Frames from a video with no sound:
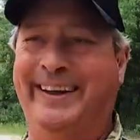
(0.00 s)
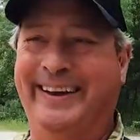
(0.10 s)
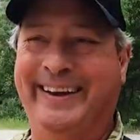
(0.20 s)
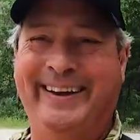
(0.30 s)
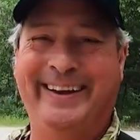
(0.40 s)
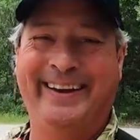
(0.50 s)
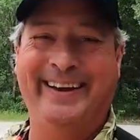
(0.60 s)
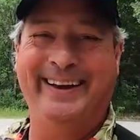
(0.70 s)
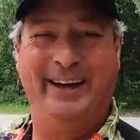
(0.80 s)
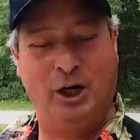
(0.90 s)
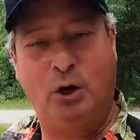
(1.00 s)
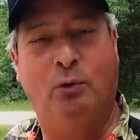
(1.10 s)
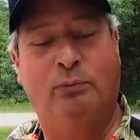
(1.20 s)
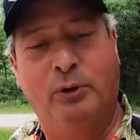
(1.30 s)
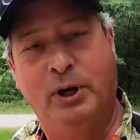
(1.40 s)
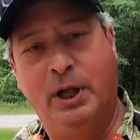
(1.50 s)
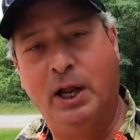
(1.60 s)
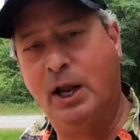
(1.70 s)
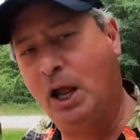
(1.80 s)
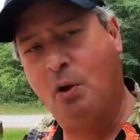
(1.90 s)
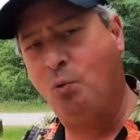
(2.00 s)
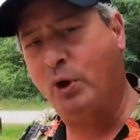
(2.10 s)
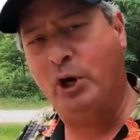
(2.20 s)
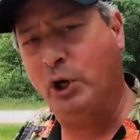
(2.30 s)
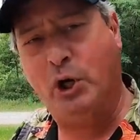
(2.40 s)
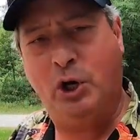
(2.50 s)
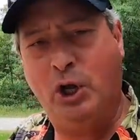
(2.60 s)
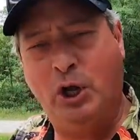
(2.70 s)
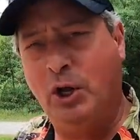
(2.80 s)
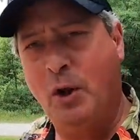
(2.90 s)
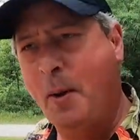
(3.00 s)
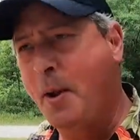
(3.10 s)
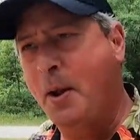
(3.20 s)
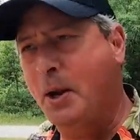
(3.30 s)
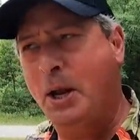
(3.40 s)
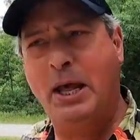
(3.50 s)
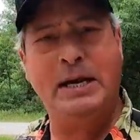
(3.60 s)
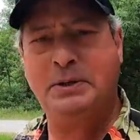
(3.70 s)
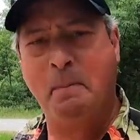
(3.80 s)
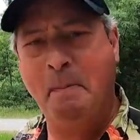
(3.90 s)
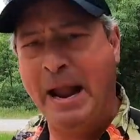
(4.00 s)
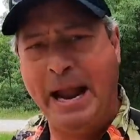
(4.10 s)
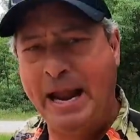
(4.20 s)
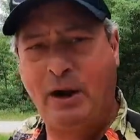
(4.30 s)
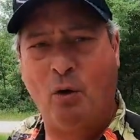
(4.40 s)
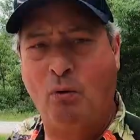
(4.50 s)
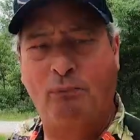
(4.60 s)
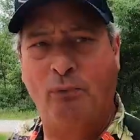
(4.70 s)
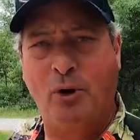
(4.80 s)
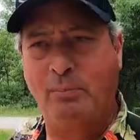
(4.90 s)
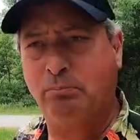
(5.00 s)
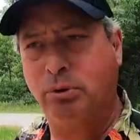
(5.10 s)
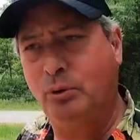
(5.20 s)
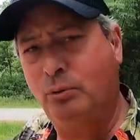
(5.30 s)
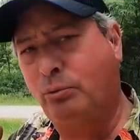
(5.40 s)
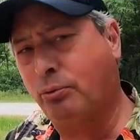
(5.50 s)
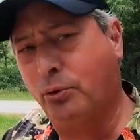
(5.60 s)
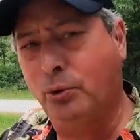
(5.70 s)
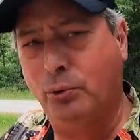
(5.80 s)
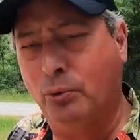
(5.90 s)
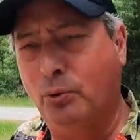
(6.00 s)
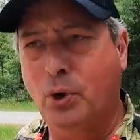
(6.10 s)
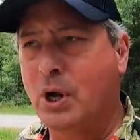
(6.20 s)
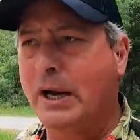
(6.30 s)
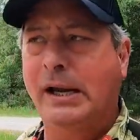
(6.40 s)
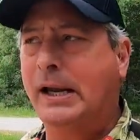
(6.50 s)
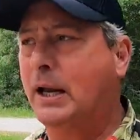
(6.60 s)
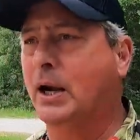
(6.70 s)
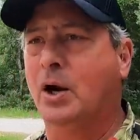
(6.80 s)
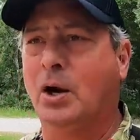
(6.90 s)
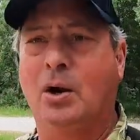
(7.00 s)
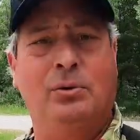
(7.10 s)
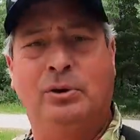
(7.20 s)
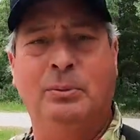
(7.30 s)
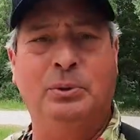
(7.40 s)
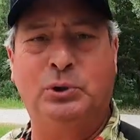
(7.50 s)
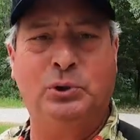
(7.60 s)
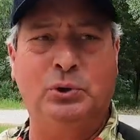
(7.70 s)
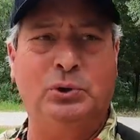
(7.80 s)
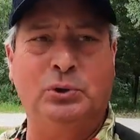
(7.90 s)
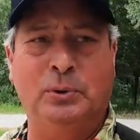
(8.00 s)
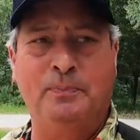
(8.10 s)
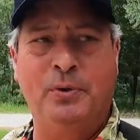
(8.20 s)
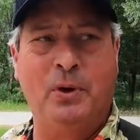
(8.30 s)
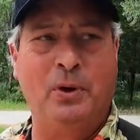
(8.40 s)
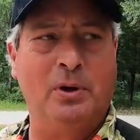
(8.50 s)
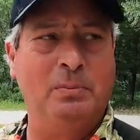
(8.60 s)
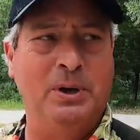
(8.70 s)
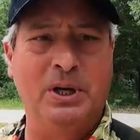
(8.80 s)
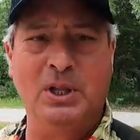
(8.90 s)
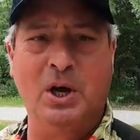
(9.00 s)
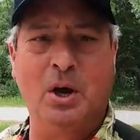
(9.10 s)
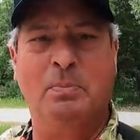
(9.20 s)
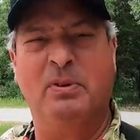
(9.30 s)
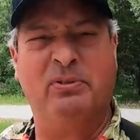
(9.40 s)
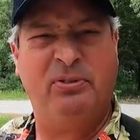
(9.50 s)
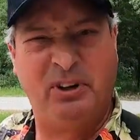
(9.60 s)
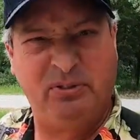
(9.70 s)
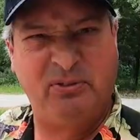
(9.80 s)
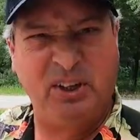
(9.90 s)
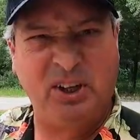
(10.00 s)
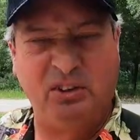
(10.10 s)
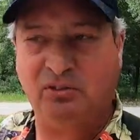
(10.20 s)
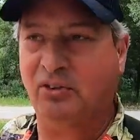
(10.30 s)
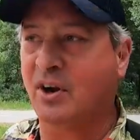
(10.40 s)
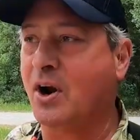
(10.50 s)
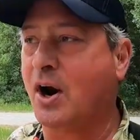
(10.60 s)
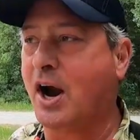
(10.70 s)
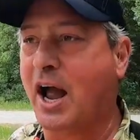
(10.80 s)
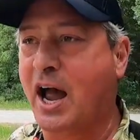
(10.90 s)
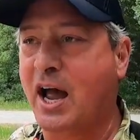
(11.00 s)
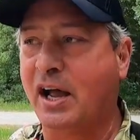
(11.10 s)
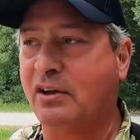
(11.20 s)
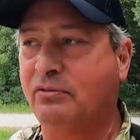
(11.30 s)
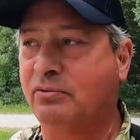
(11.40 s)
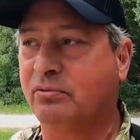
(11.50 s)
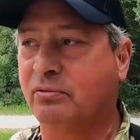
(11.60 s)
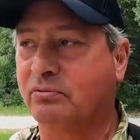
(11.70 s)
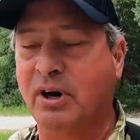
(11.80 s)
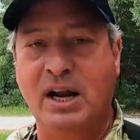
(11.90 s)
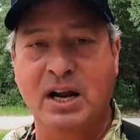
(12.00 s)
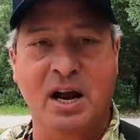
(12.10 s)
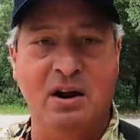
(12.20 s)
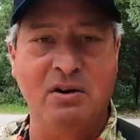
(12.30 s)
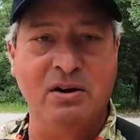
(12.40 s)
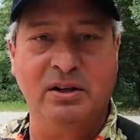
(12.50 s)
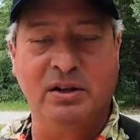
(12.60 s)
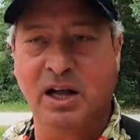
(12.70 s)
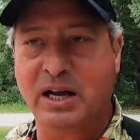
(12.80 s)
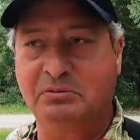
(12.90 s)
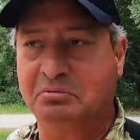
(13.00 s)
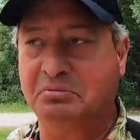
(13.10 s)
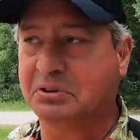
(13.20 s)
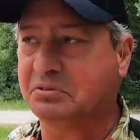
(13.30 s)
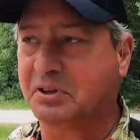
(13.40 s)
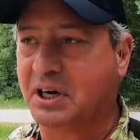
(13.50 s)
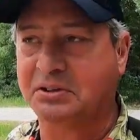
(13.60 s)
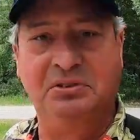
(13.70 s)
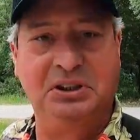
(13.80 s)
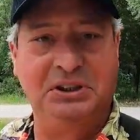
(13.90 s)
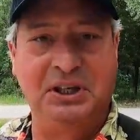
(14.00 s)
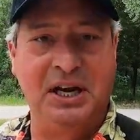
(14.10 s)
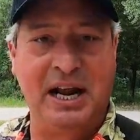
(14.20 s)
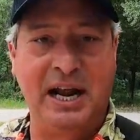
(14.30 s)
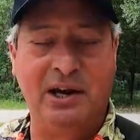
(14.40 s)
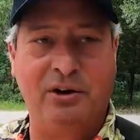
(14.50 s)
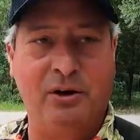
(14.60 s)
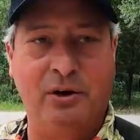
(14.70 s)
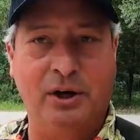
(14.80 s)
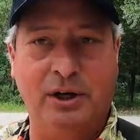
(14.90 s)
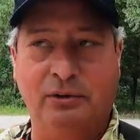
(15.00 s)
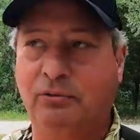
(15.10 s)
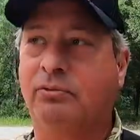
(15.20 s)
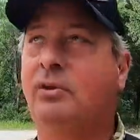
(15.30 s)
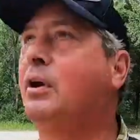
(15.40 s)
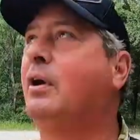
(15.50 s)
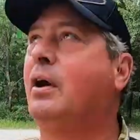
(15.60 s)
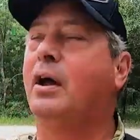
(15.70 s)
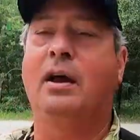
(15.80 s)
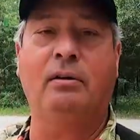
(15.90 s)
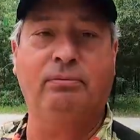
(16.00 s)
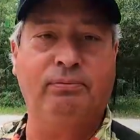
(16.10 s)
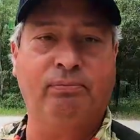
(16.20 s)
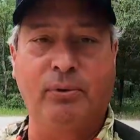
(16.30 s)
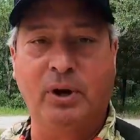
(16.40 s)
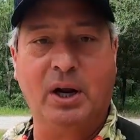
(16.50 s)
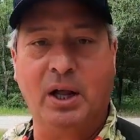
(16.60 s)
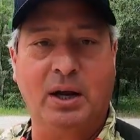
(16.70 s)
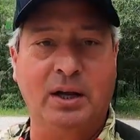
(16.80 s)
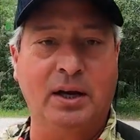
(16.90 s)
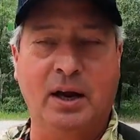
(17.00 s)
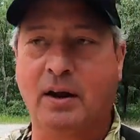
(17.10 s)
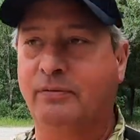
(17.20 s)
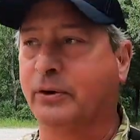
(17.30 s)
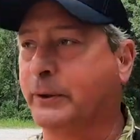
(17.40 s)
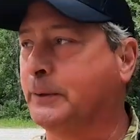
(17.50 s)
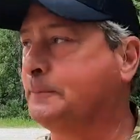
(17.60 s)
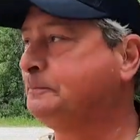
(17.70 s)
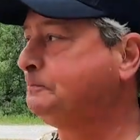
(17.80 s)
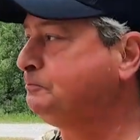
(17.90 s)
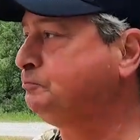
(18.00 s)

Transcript: and then a cold front. A, a weird late May cold front blew through and our low temperatures are going to be in the upper 50s and our highs right now are in like it's like 69 degrees at three o'clock in the afternoon